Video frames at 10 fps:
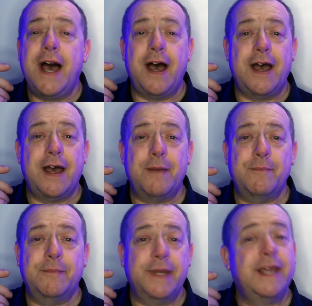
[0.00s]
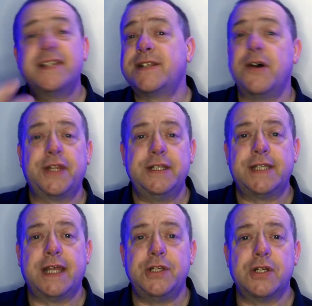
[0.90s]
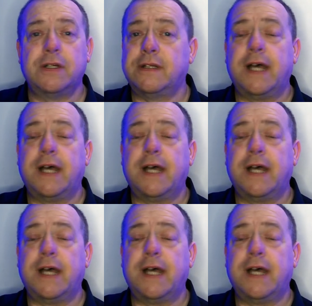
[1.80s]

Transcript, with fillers: um, it's not intentional.